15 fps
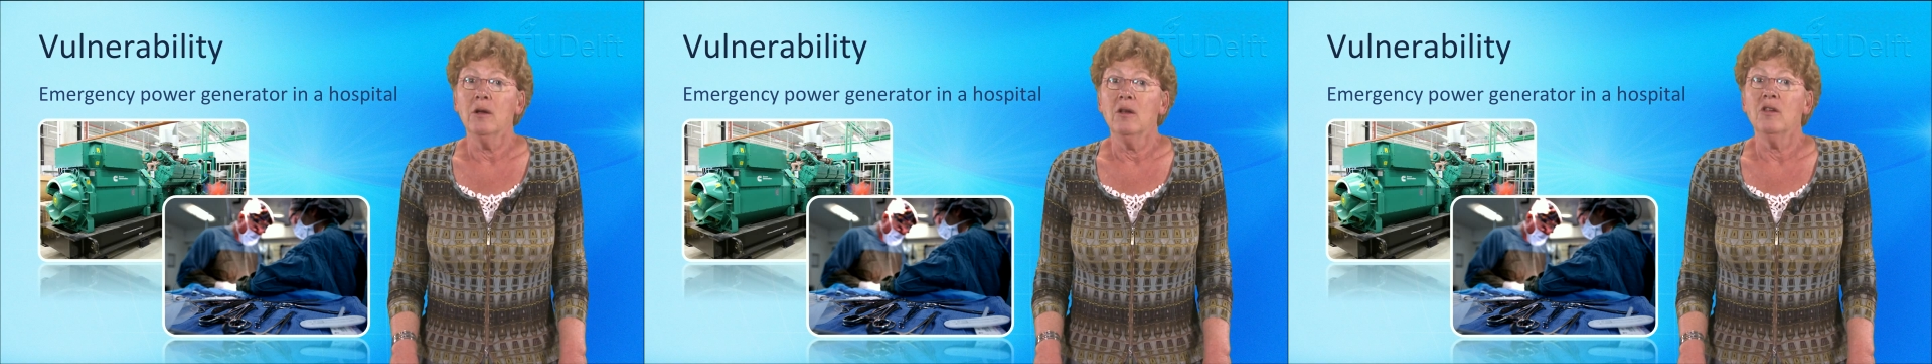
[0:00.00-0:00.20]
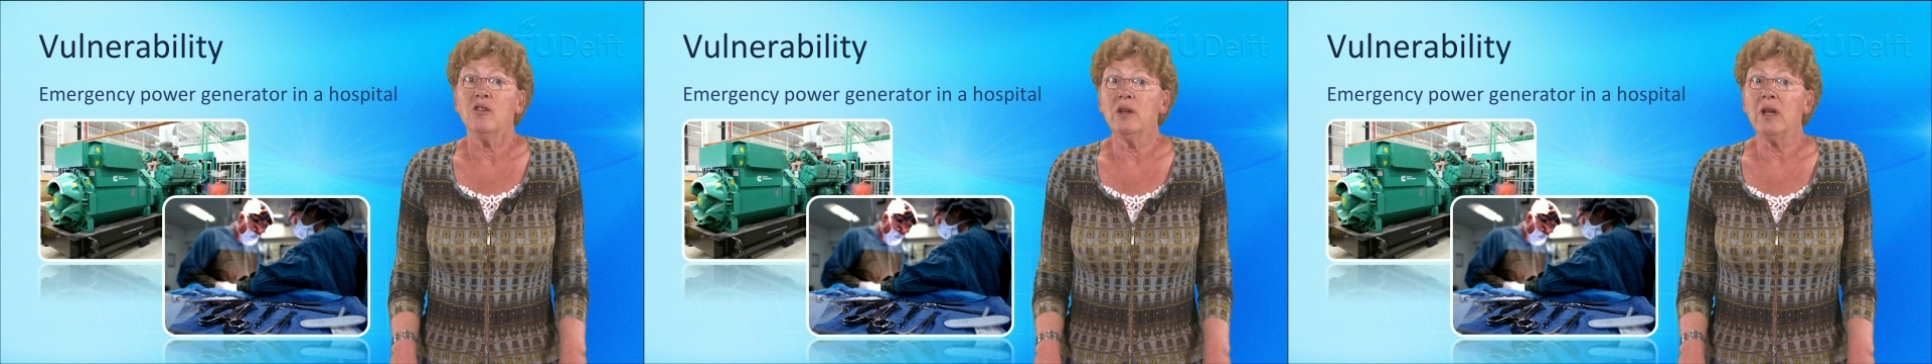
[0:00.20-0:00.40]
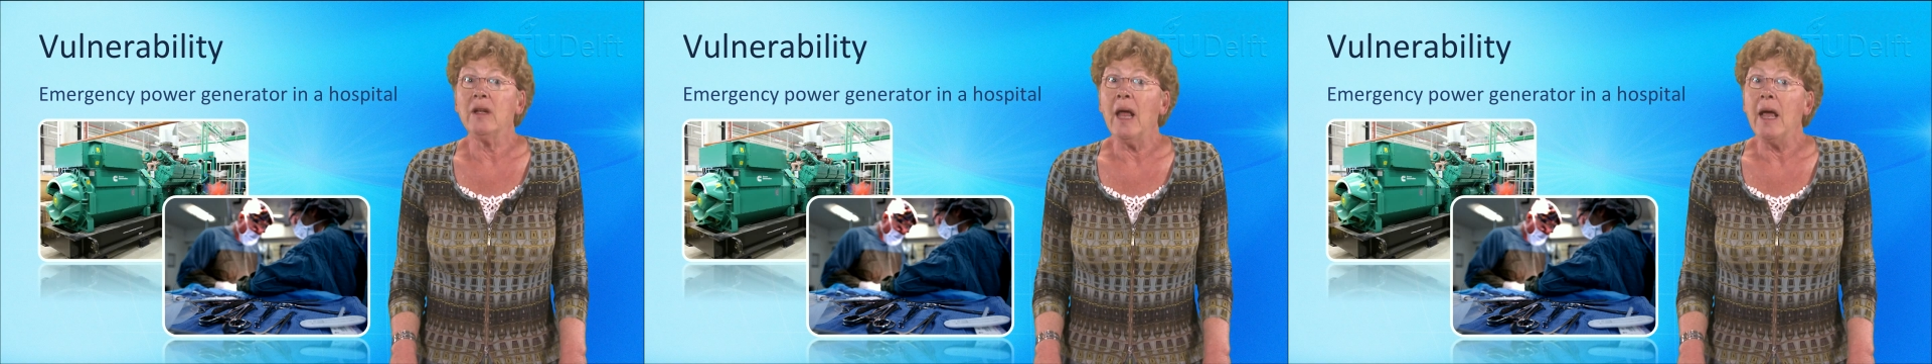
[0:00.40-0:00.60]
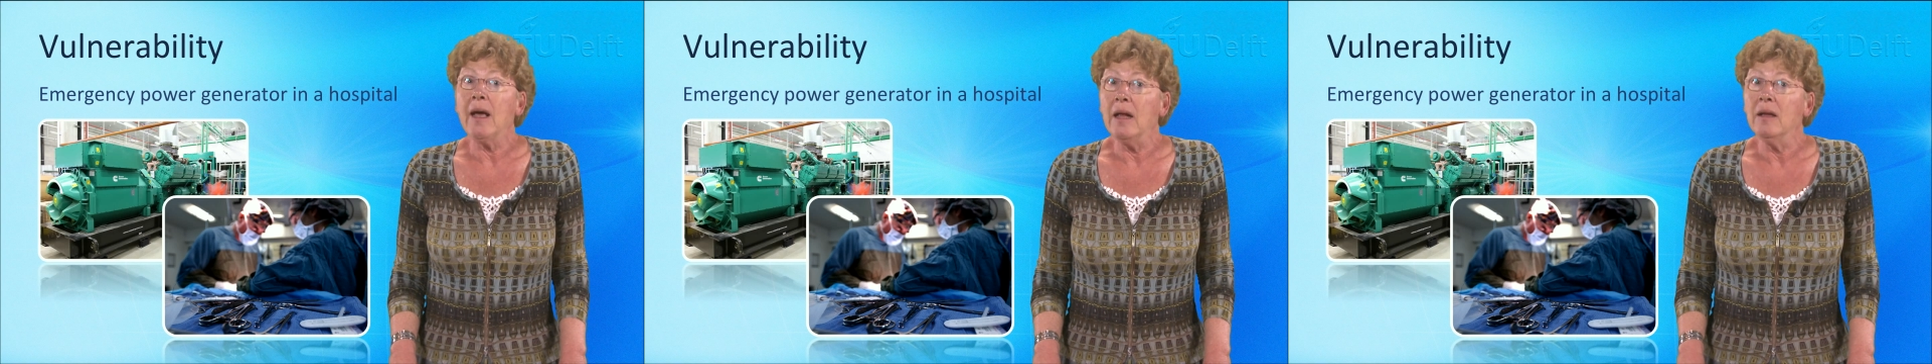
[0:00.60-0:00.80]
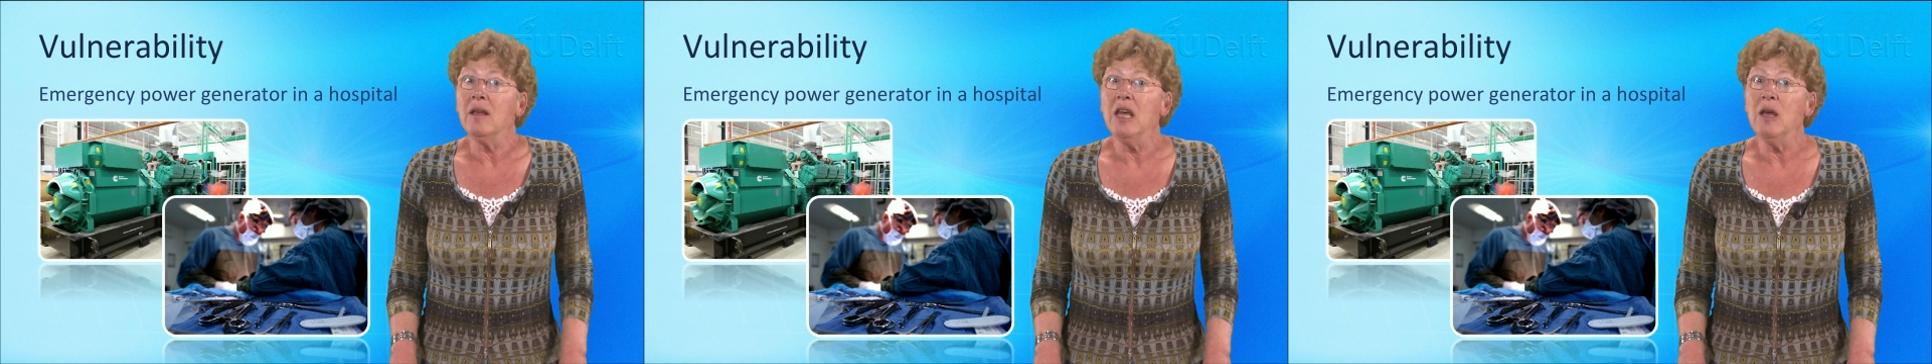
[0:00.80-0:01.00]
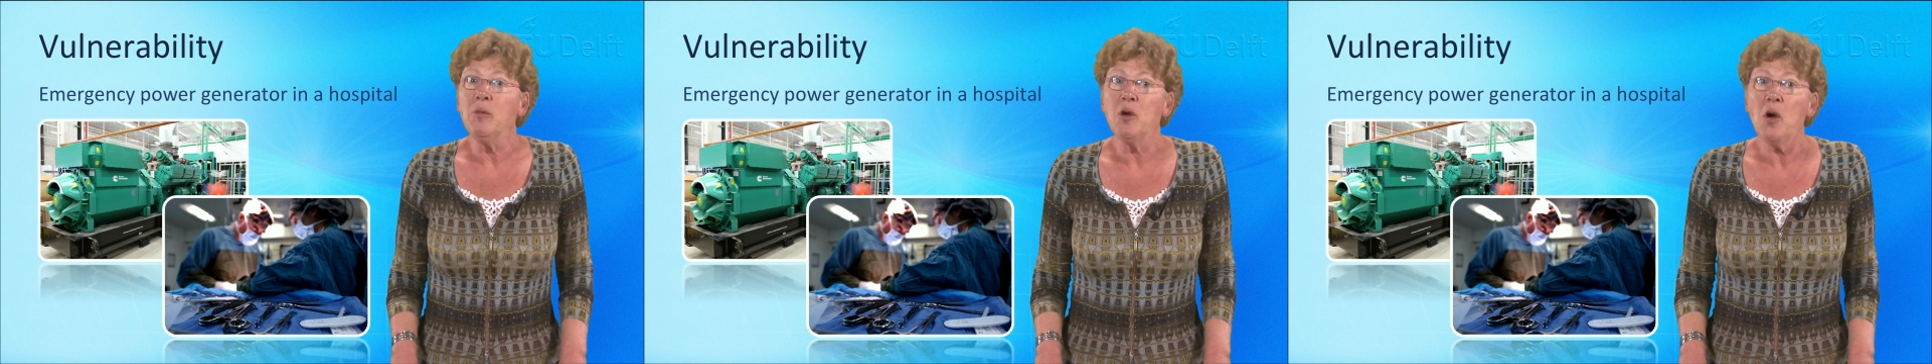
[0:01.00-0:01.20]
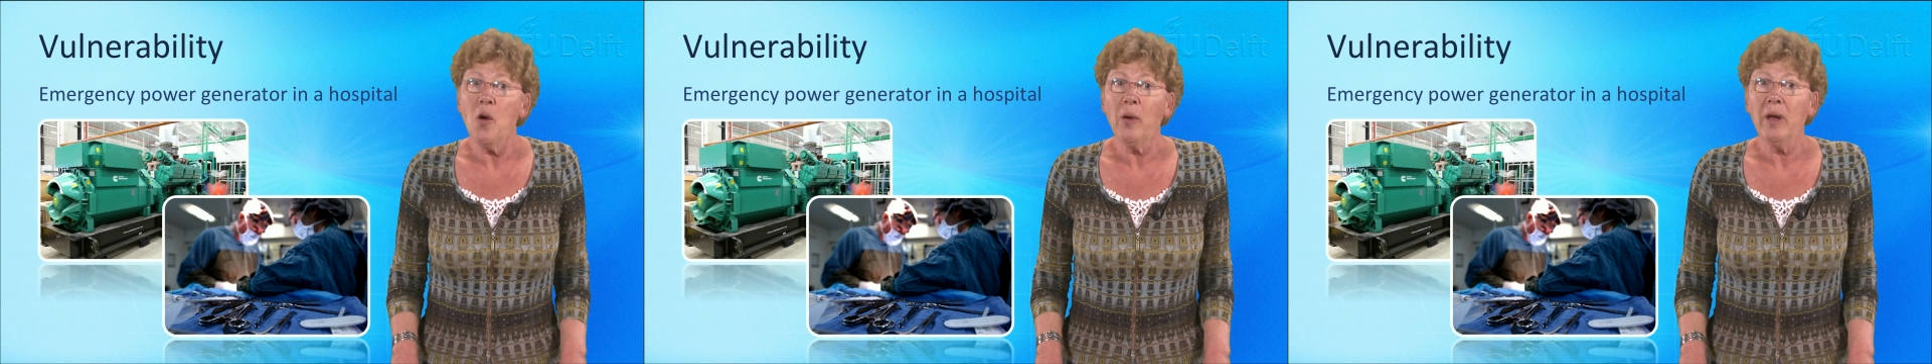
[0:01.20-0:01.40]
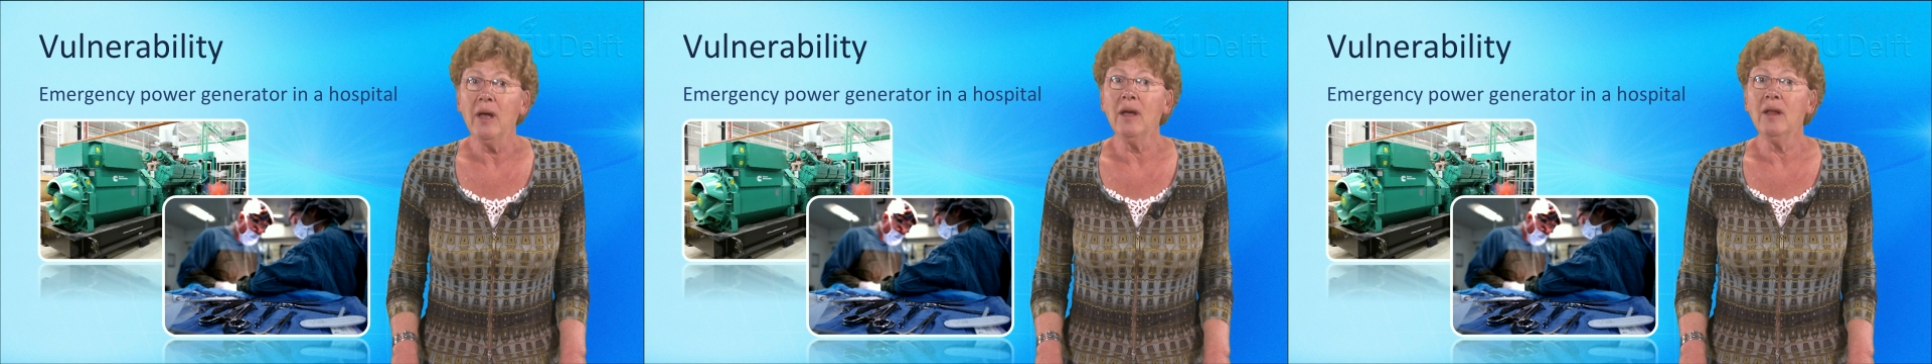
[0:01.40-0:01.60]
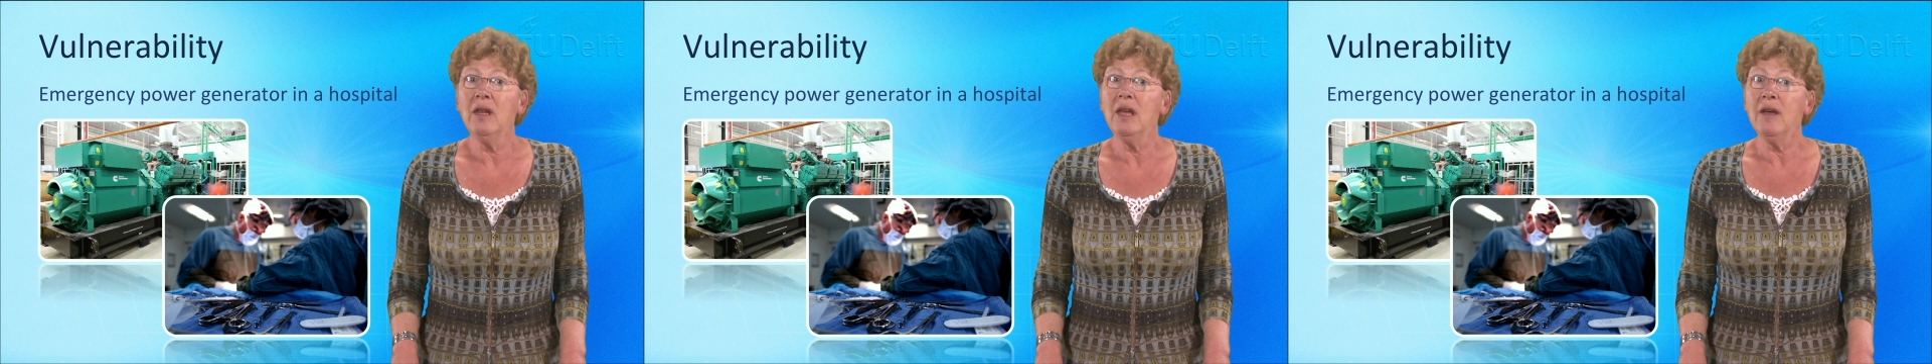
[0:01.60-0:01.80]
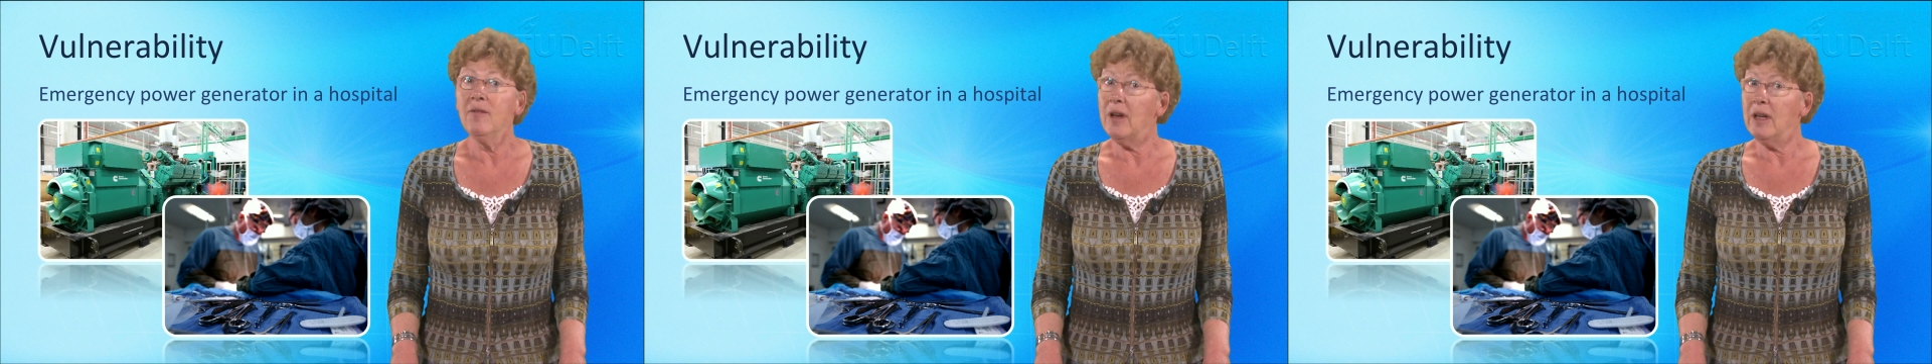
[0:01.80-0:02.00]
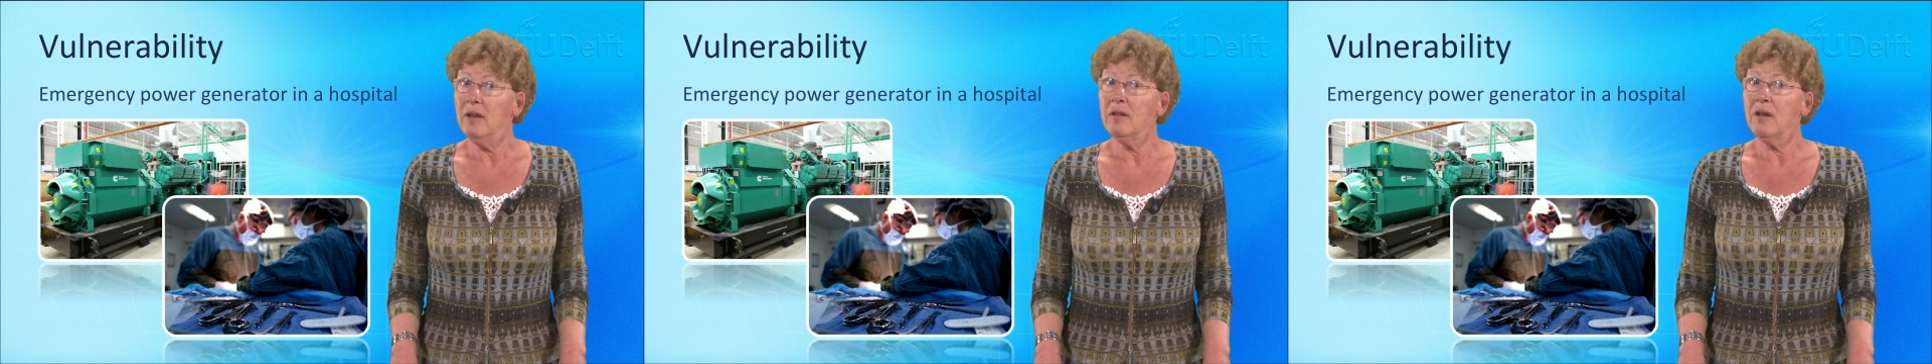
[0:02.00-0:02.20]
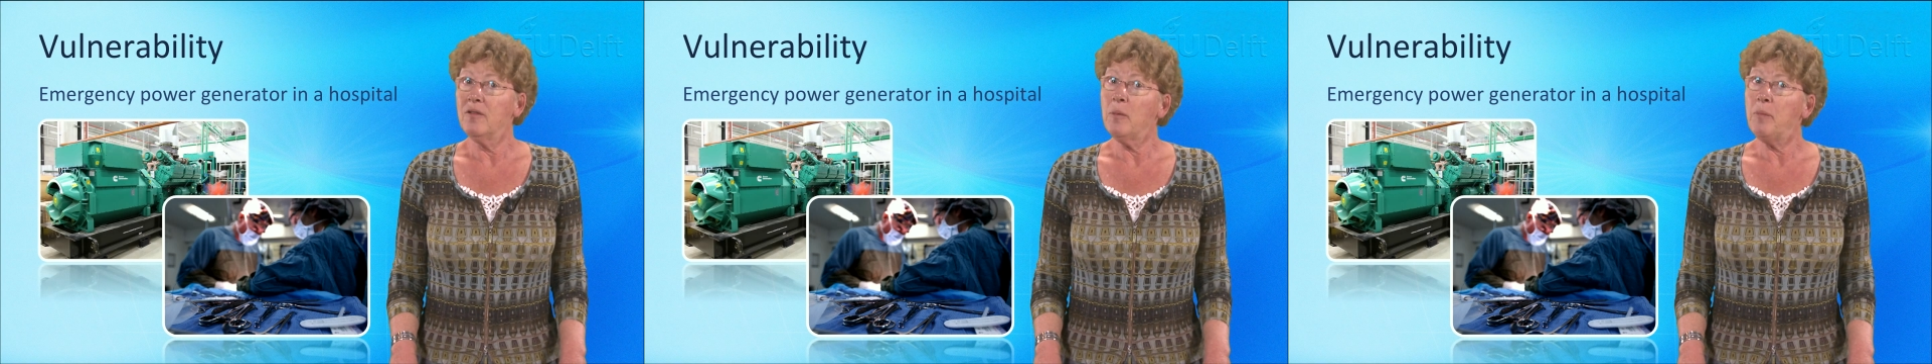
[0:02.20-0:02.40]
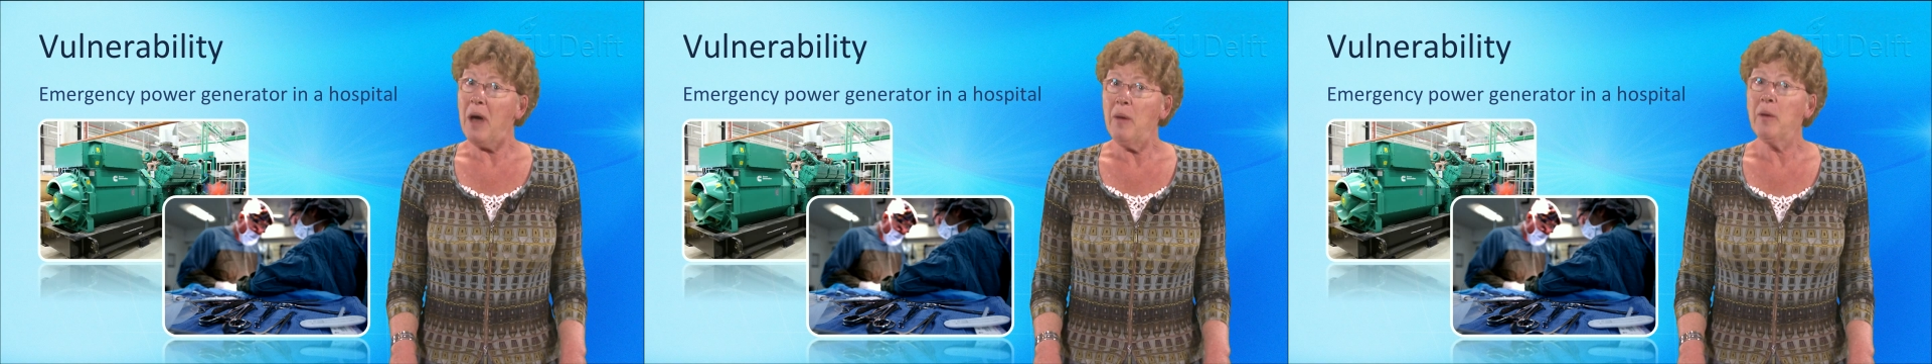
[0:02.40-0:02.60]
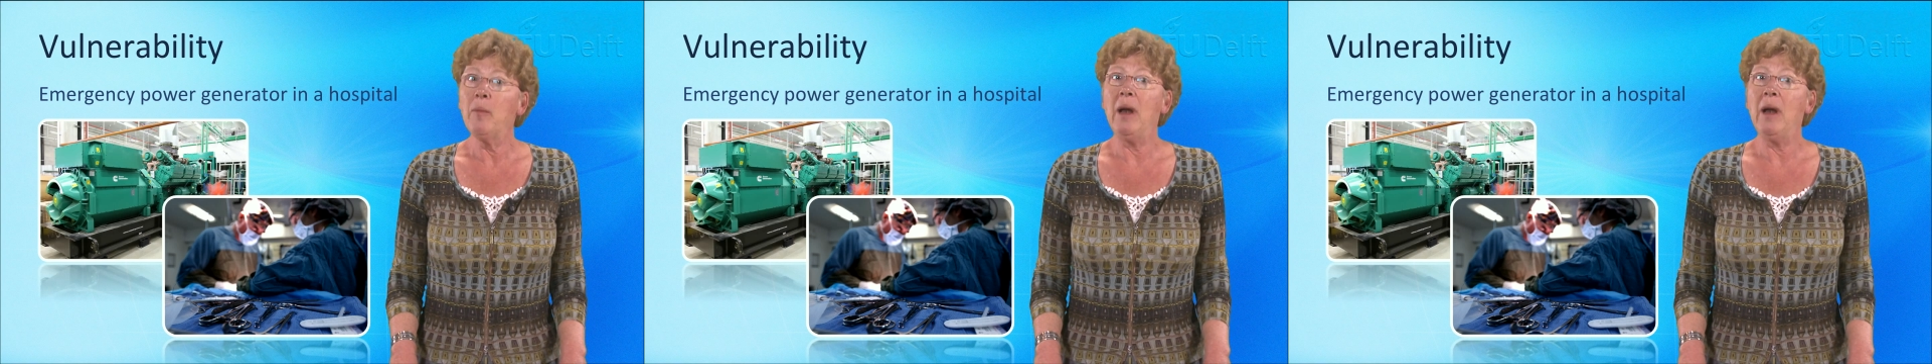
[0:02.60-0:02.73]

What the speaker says: so that they can keep going in the event of a power